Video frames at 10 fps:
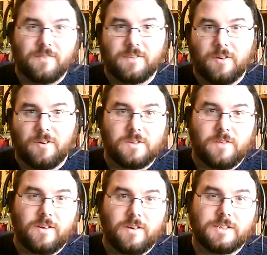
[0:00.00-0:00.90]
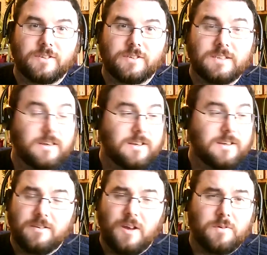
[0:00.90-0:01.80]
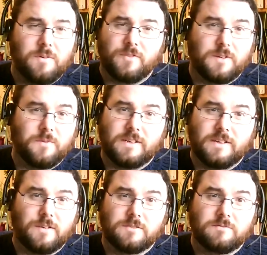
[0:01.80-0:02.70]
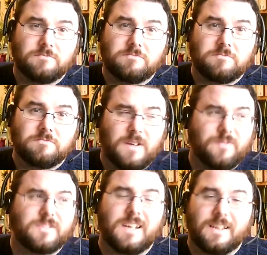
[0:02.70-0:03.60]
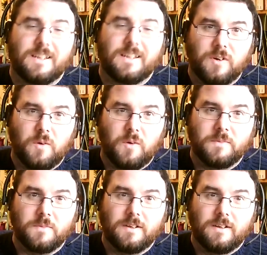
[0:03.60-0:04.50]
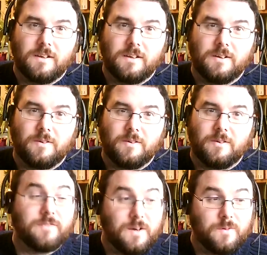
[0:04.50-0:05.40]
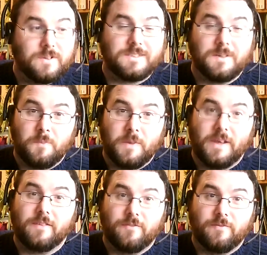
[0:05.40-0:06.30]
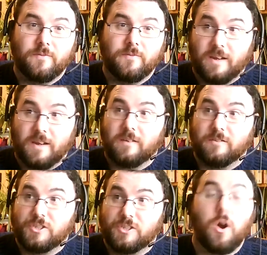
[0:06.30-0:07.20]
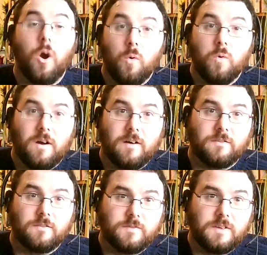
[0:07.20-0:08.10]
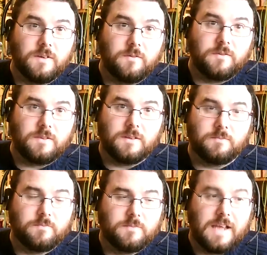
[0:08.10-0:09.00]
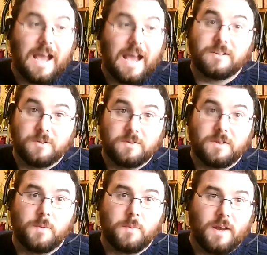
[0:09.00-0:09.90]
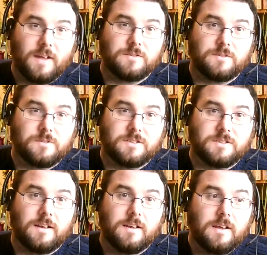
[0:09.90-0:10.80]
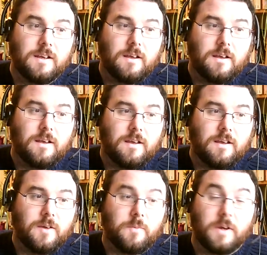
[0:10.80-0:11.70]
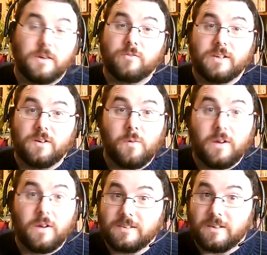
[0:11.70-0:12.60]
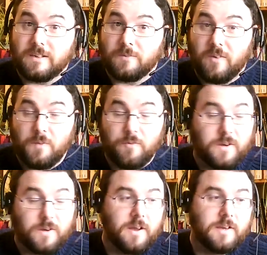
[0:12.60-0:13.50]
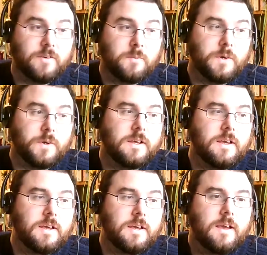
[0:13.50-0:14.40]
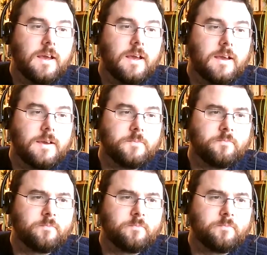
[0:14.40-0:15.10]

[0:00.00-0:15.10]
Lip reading: to close off all these streets, no one fucking went out. Everyone stayed the fuck home, And if that wasn't a big like show of the attitude that people had towards that, I don't really know what is, and I'm very fucking proud of it. But um,